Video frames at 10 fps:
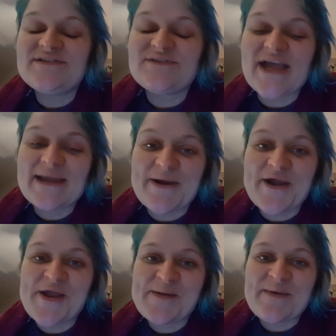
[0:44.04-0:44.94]
So I came
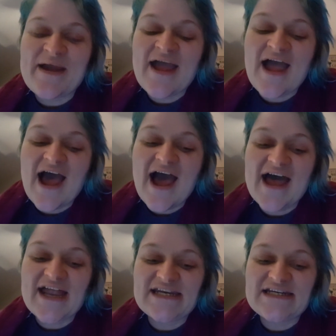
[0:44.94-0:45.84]
home
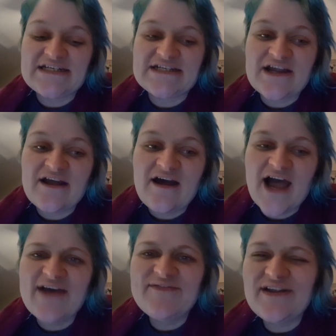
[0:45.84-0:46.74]
and
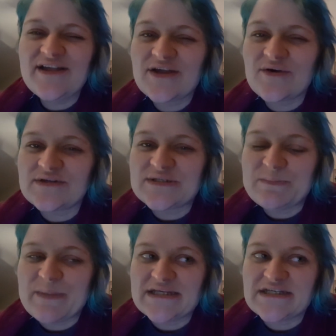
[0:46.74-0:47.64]
I haven't like gone to
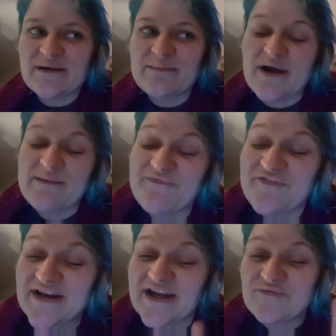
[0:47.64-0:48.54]
bed yet, but I'm
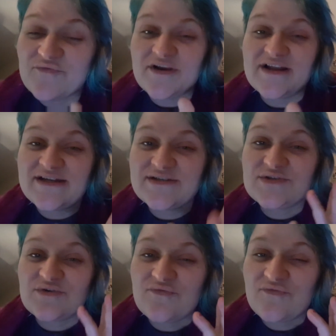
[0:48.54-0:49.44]
feeling really
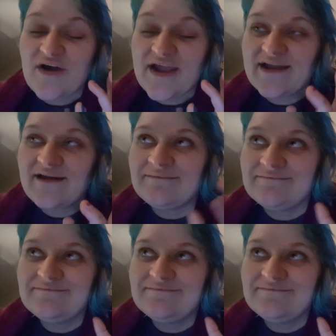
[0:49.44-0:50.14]
sort of like